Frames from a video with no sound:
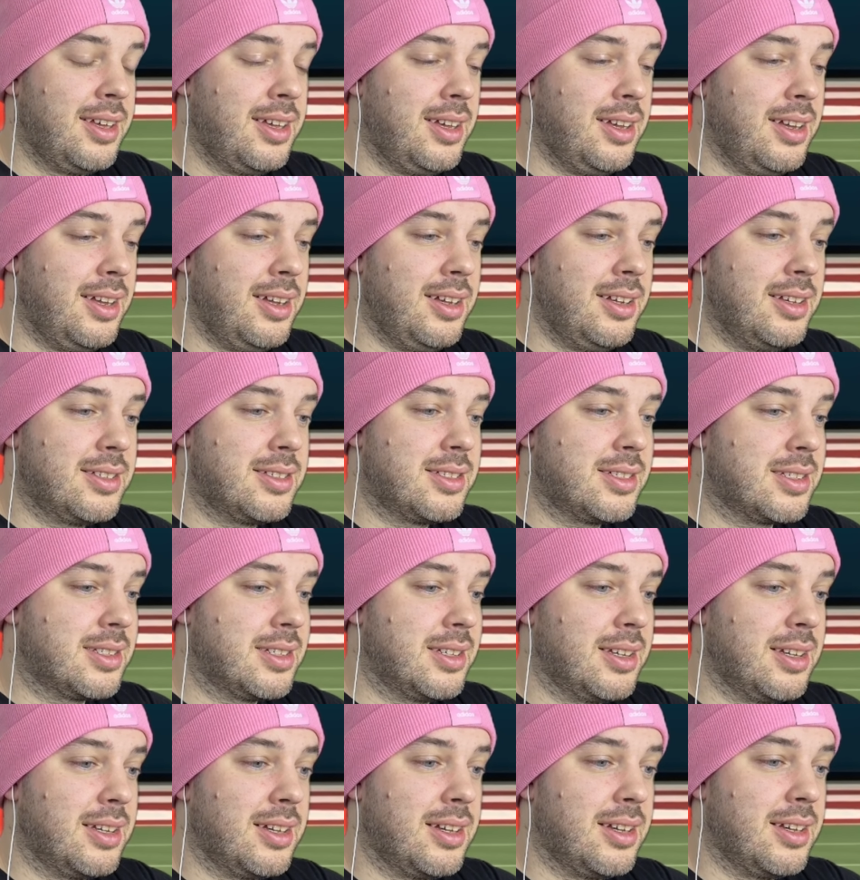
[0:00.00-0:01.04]
It's
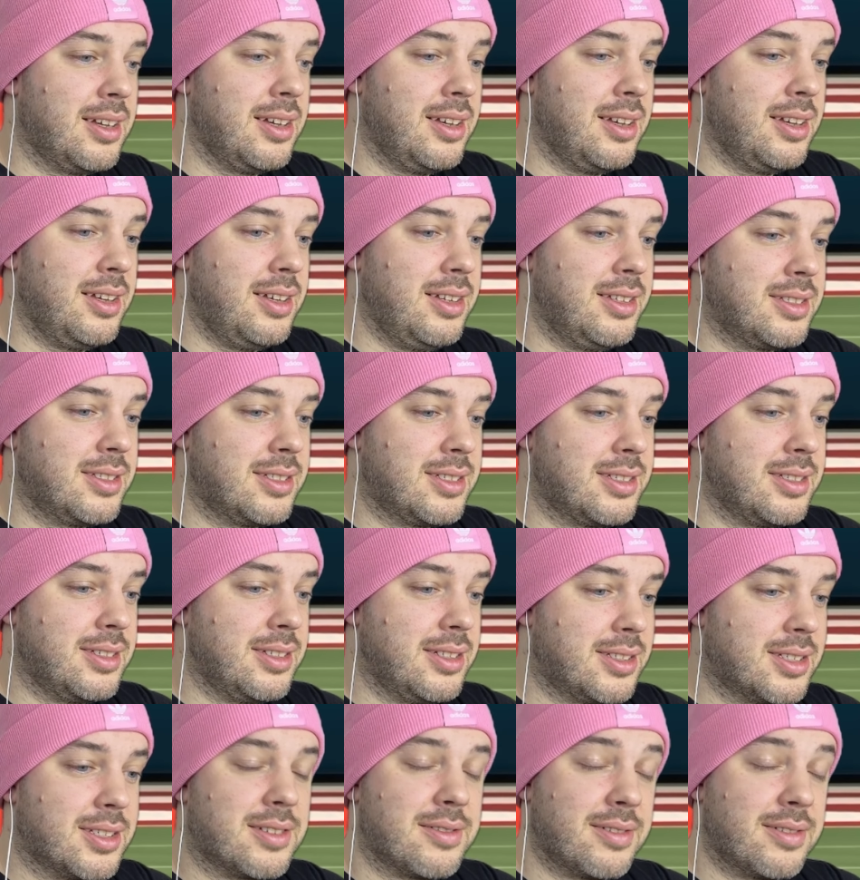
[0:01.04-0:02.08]

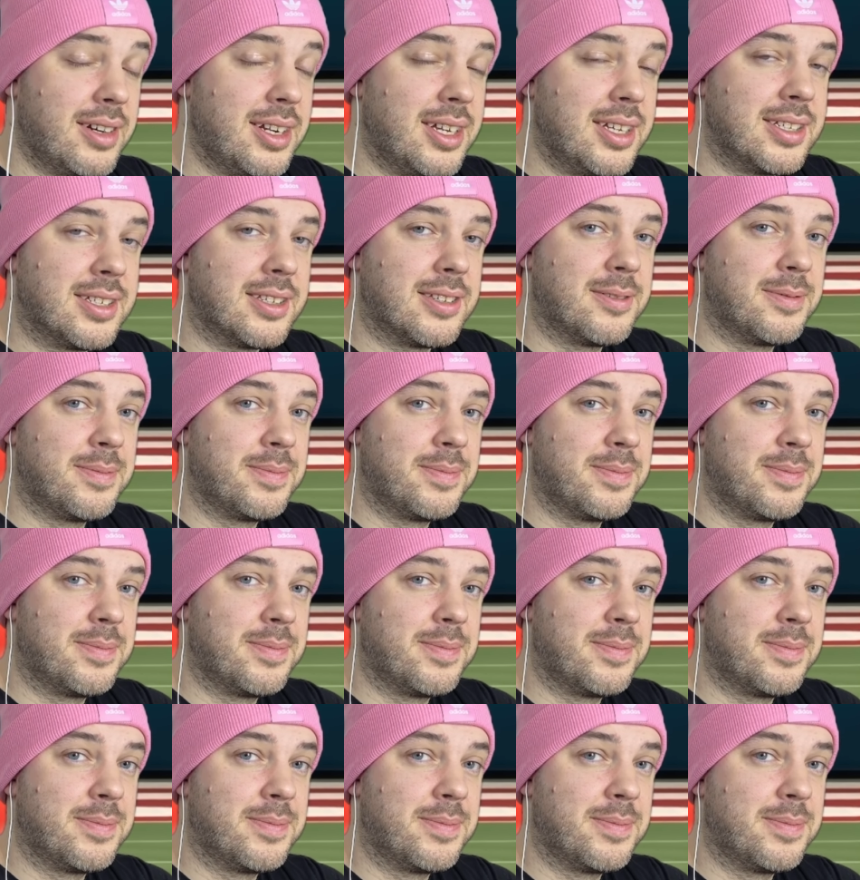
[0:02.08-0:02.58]
crazy.